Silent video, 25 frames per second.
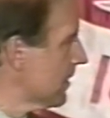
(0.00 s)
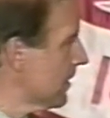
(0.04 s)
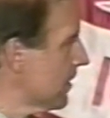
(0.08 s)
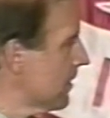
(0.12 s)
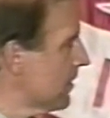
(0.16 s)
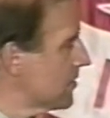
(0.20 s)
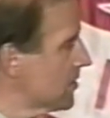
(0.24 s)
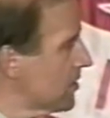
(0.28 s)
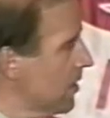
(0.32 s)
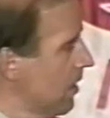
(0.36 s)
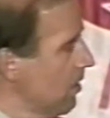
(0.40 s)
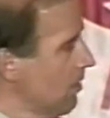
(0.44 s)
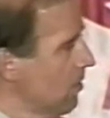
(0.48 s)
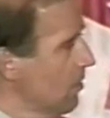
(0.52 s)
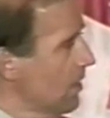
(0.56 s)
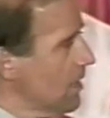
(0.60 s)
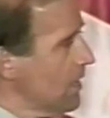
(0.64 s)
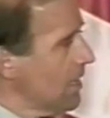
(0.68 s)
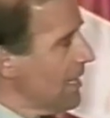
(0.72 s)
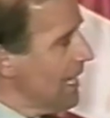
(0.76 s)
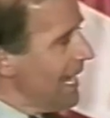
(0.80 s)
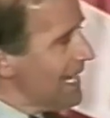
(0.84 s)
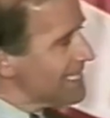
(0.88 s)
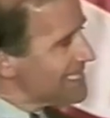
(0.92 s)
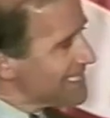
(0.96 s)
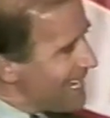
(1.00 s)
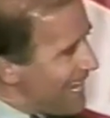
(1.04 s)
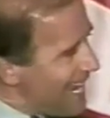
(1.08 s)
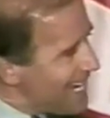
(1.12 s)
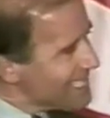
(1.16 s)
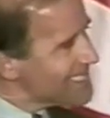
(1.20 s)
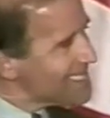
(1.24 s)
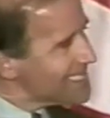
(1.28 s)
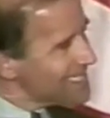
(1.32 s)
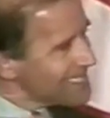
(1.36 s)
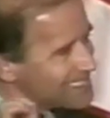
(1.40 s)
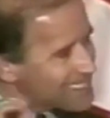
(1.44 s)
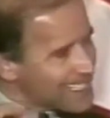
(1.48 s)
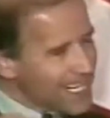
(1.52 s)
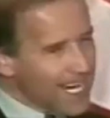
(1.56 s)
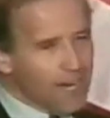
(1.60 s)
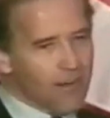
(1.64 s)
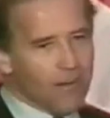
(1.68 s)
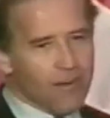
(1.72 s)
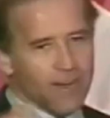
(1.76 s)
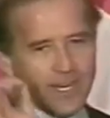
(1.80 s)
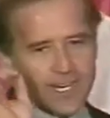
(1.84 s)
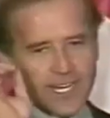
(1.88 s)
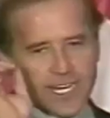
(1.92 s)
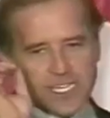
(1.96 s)
So, as
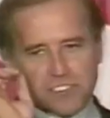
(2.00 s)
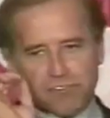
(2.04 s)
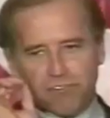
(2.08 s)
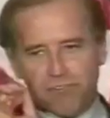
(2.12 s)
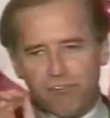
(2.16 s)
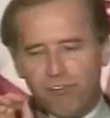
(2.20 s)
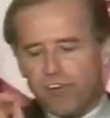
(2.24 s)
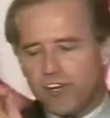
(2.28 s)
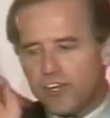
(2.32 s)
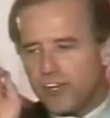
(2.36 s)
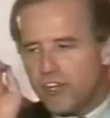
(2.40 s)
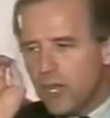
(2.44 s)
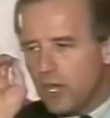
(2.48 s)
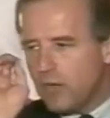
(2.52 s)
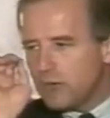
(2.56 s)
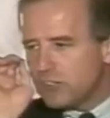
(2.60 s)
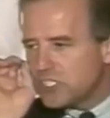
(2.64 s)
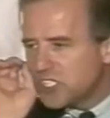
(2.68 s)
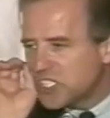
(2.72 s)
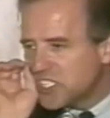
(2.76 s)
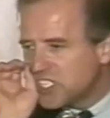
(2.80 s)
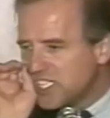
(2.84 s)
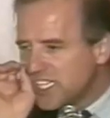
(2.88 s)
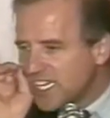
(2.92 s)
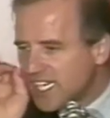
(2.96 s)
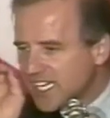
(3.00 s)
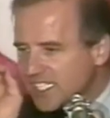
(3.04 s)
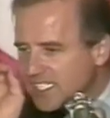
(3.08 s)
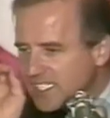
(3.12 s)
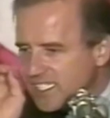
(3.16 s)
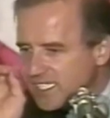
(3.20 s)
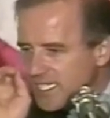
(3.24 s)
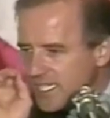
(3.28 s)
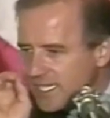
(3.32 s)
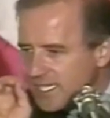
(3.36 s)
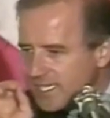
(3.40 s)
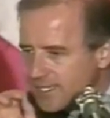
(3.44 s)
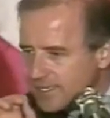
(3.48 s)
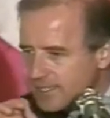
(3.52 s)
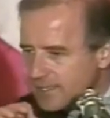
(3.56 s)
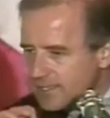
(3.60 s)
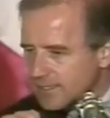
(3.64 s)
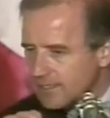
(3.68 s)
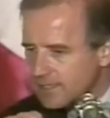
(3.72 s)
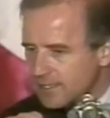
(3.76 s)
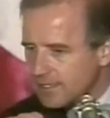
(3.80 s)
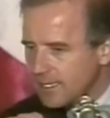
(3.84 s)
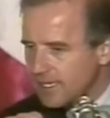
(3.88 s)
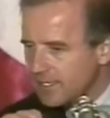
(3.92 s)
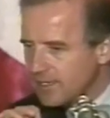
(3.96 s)
esoteric as footnote six is
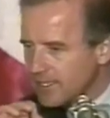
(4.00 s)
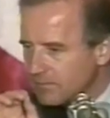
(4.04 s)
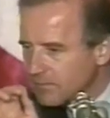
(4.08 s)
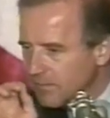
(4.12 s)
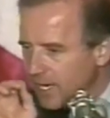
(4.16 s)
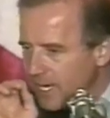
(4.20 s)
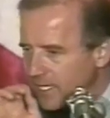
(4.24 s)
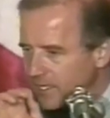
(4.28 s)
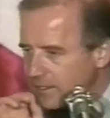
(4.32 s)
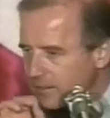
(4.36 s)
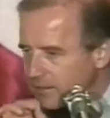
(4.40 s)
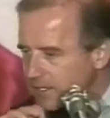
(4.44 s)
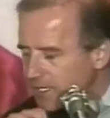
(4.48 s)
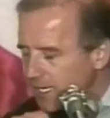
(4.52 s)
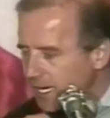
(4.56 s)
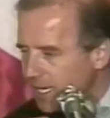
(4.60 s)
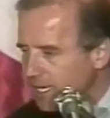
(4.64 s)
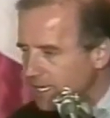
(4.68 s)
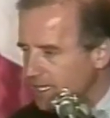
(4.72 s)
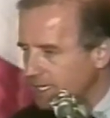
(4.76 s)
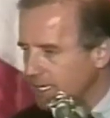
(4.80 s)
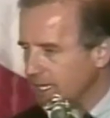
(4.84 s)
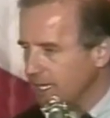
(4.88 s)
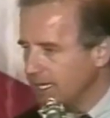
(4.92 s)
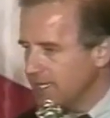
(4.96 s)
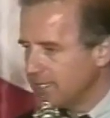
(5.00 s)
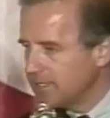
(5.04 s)
in the Michael K case.